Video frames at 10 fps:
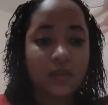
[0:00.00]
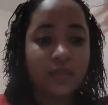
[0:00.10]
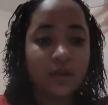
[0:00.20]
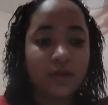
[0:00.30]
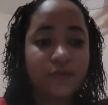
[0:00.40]

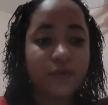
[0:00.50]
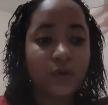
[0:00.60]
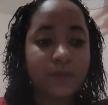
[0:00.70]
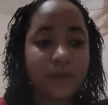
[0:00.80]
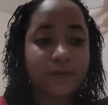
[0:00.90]
There are
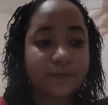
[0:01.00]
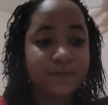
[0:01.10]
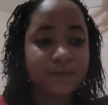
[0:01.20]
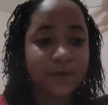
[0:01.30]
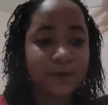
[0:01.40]
four
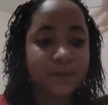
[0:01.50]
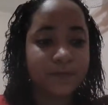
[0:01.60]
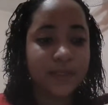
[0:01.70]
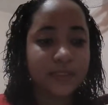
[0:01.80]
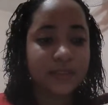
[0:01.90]

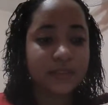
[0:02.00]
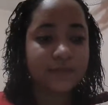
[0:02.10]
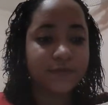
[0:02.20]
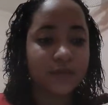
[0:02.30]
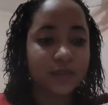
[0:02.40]

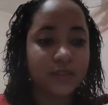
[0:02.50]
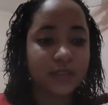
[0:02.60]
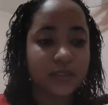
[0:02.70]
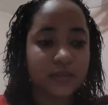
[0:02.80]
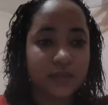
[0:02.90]
perspectives on
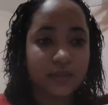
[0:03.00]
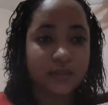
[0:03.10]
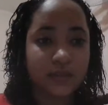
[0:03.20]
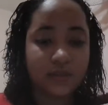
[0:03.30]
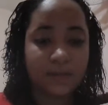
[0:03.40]
teaching.
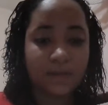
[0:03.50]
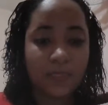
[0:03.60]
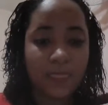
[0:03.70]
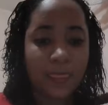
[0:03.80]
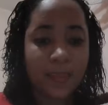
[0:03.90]

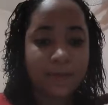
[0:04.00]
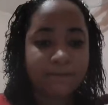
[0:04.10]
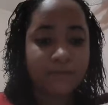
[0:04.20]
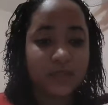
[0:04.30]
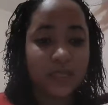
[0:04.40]

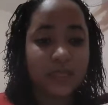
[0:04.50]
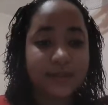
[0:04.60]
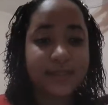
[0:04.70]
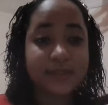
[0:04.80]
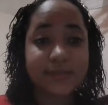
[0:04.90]
The
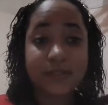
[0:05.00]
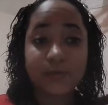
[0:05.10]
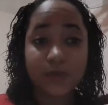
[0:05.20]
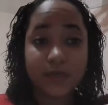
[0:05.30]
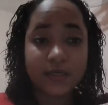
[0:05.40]
English
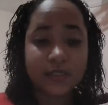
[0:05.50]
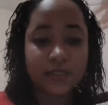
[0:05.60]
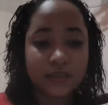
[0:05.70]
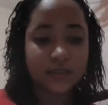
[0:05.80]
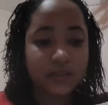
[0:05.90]

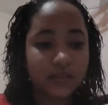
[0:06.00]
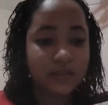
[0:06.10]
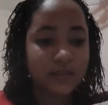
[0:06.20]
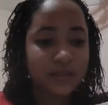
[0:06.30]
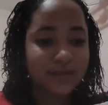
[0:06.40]
expert.
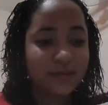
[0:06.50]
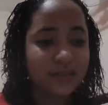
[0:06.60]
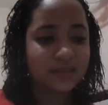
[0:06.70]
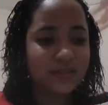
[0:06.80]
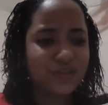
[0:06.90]

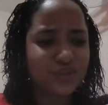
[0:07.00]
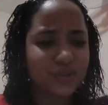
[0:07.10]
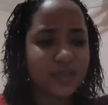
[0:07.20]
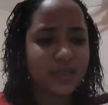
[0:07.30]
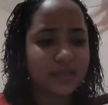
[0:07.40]
This
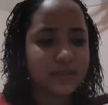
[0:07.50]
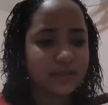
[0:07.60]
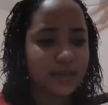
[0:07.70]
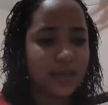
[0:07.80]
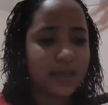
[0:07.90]
teacher
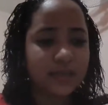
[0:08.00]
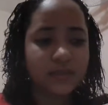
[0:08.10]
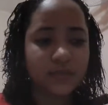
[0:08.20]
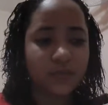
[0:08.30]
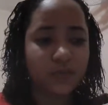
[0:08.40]

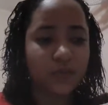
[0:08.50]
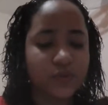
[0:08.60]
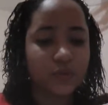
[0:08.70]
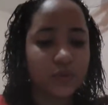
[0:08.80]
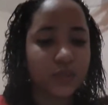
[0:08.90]
initiates
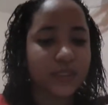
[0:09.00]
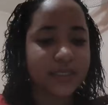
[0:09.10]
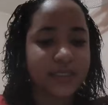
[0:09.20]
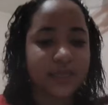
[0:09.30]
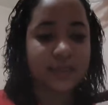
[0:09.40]
almost all the
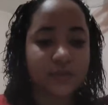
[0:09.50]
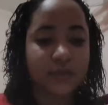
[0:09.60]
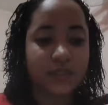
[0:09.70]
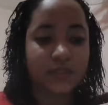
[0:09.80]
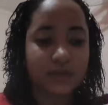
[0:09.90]

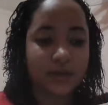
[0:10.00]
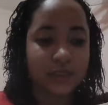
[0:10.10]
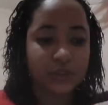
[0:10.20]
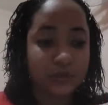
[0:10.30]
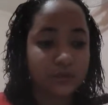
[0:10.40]
classroom
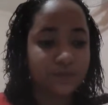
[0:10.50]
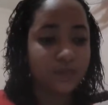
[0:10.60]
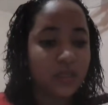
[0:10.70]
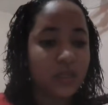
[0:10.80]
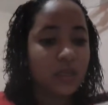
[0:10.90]
interaction.
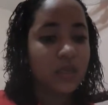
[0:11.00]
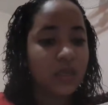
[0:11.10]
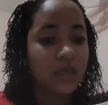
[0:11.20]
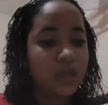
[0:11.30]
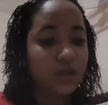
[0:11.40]

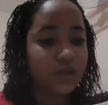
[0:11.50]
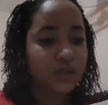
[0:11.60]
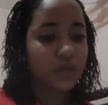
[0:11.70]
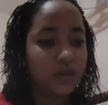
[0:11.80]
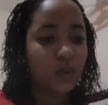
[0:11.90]
He or
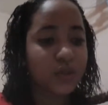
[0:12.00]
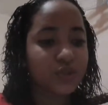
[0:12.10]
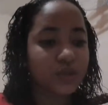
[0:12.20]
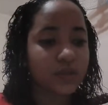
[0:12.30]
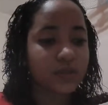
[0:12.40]
she
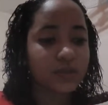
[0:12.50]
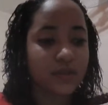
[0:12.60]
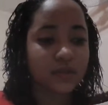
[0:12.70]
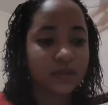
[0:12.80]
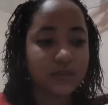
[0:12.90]
questions
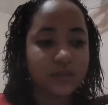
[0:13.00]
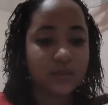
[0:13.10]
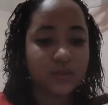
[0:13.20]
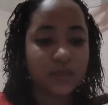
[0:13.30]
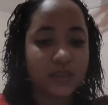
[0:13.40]
the
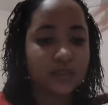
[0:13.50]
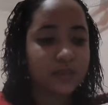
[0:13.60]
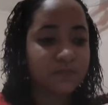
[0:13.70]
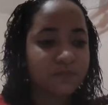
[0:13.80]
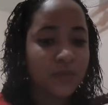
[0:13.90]
students